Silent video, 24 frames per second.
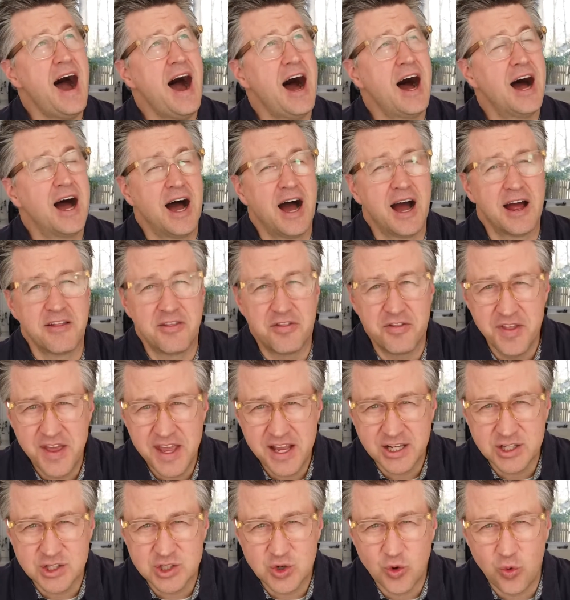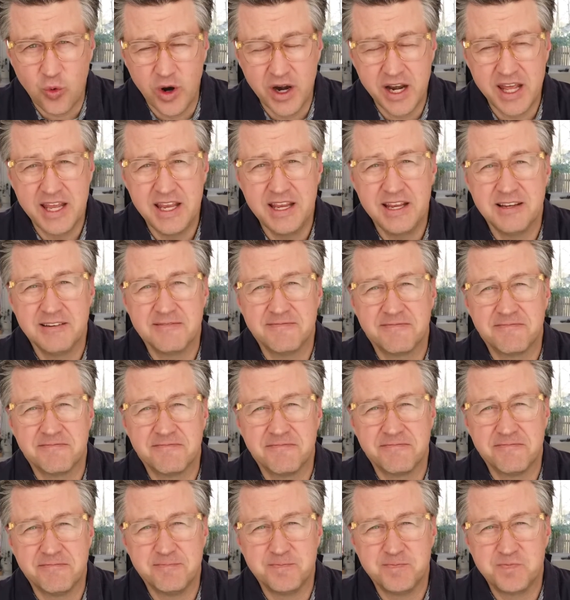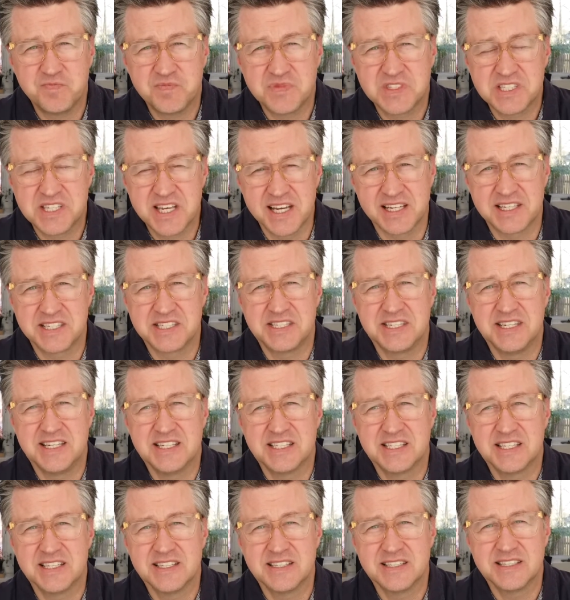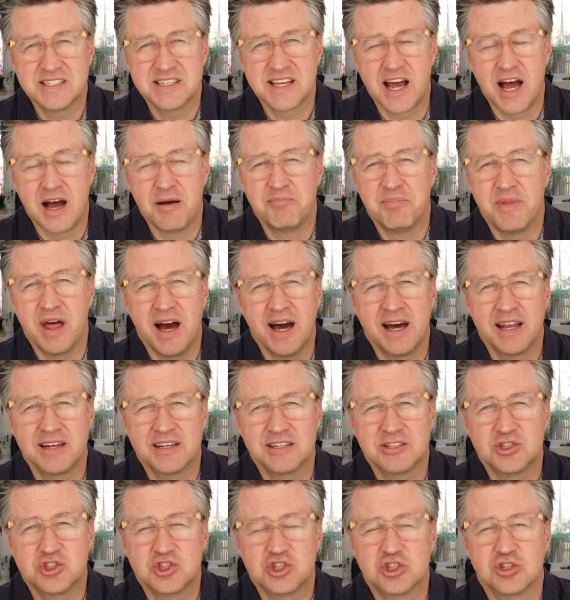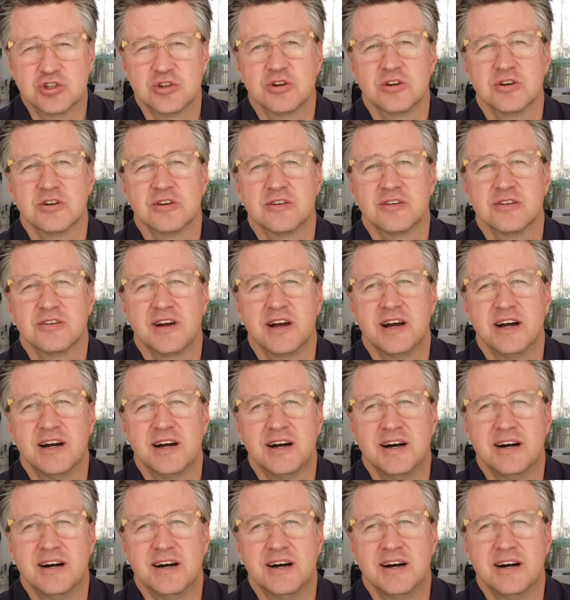I think 26 seasons. I'm not sure.